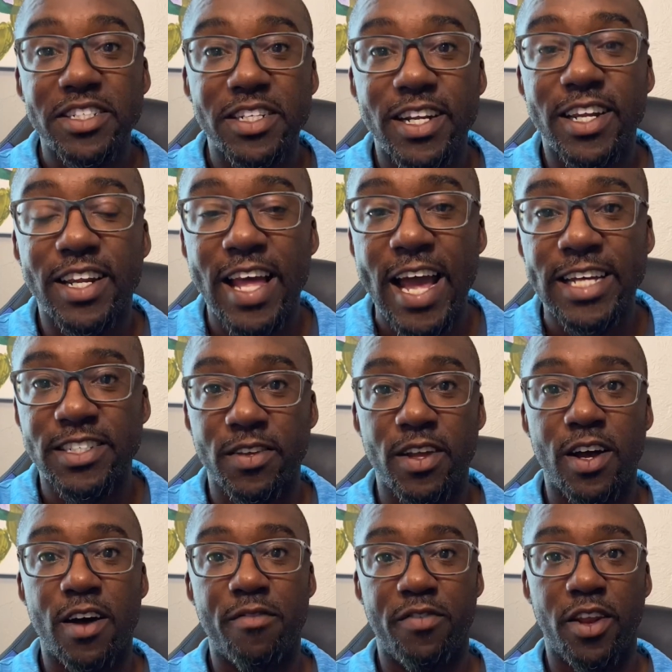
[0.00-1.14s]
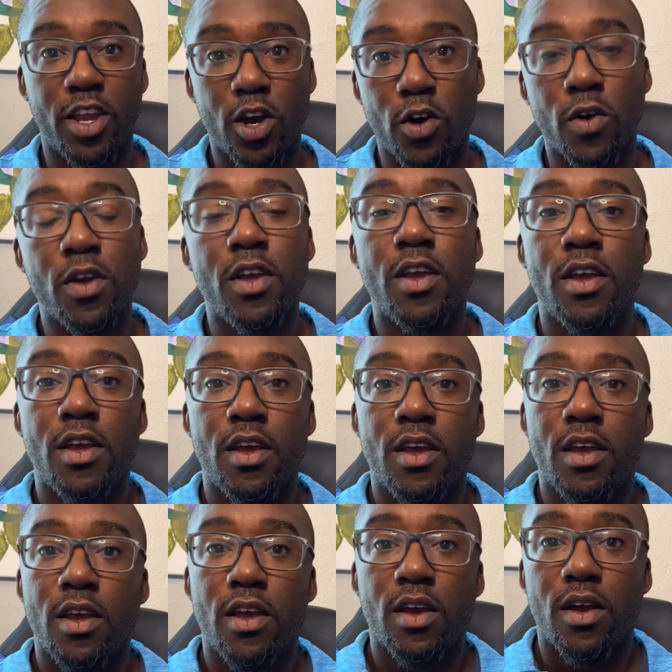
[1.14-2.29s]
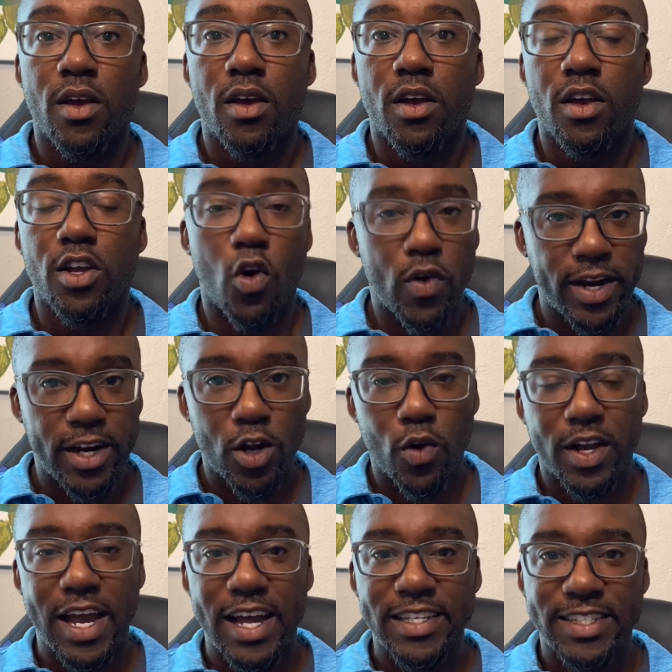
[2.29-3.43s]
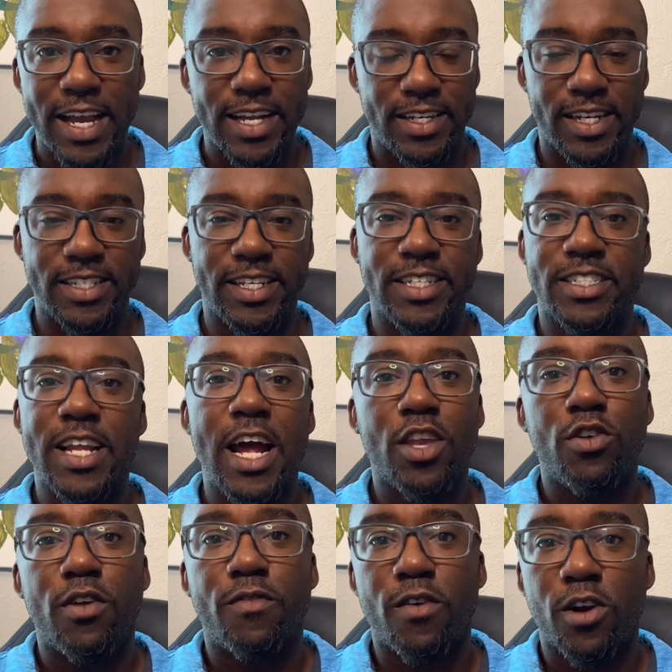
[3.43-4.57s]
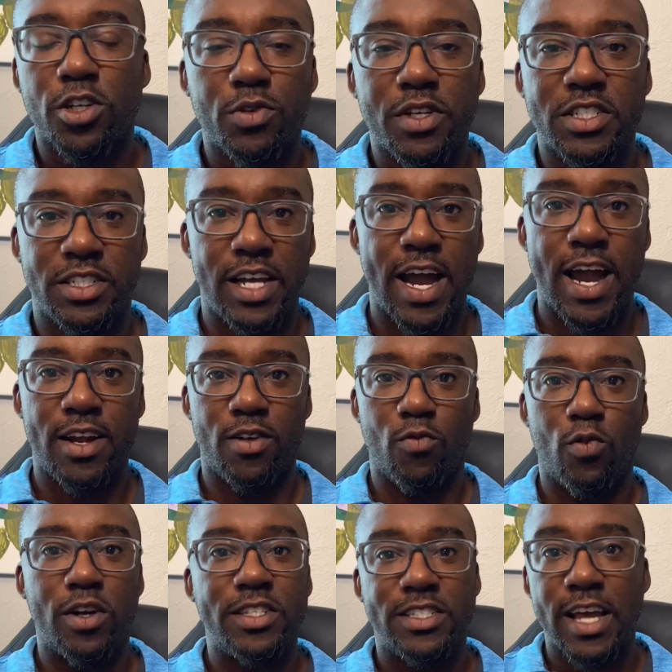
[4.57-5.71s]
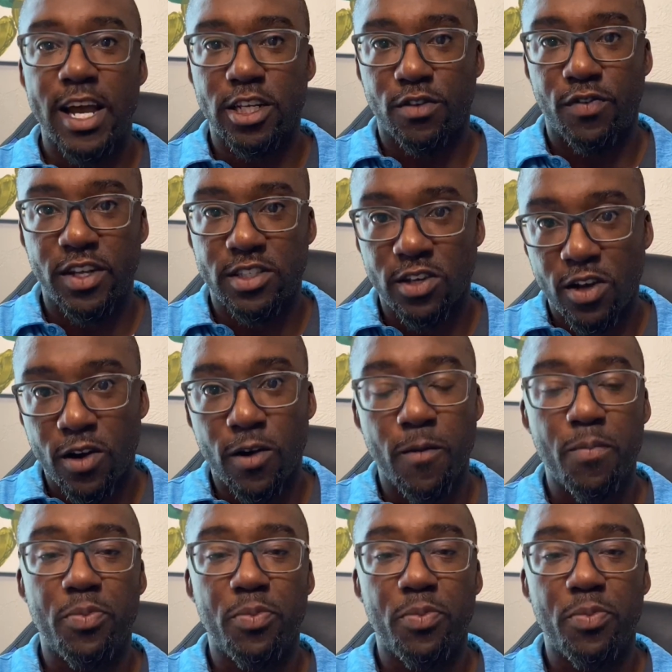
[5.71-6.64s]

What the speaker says: in the last video, going in no contact, it's not universal. It's not one size fits all.